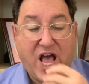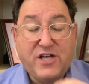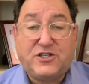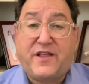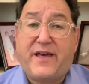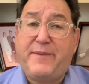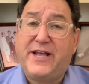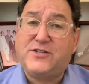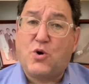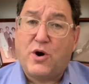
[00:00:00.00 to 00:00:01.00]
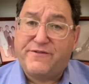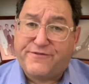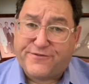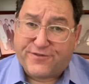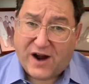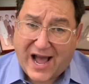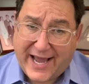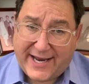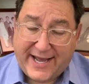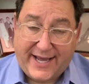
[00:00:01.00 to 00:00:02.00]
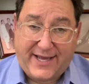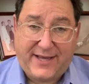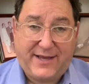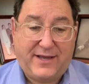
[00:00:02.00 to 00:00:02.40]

So that means on Friday,